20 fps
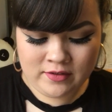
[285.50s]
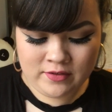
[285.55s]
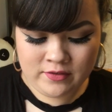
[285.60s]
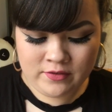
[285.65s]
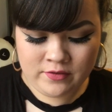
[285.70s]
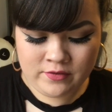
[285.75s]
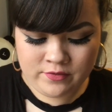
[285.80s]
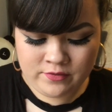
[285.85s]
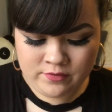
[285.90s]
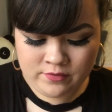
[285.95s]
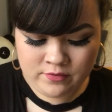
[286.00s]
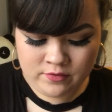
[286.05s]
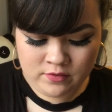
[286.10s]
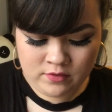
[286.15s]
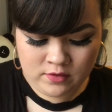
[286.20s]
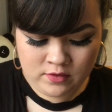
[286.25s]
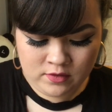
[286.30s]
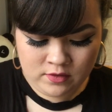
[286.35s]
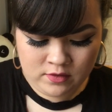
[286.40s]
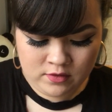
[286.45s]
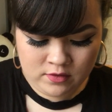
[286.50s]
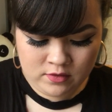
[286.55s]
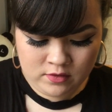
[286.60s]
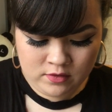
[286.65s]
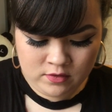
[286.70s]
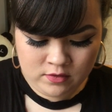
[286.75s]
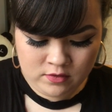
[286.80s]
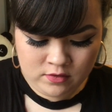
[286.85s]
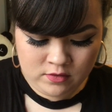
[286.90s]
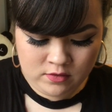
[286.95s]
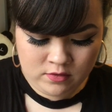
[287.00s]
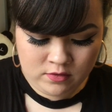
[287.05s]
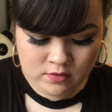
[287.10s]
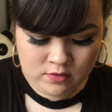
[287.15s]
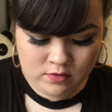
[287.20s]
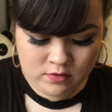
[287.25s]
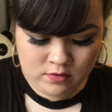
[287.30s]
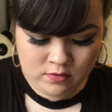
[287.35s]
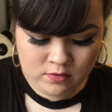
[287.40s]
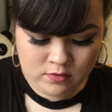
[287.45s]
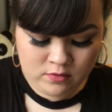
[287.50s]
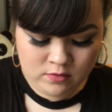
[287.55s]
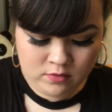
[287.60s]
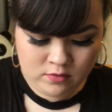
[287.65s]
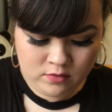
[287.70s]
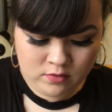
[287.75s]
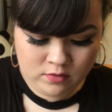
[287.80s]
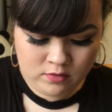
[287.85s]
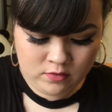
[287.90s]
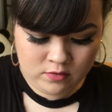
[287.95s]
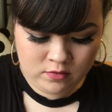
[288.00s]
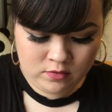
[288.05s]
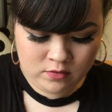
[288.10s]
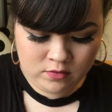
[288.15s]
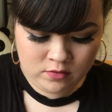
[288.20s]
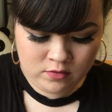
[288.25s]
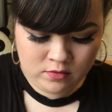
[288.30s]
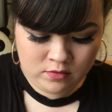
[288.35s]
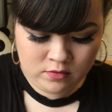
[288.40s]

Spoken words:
(silence)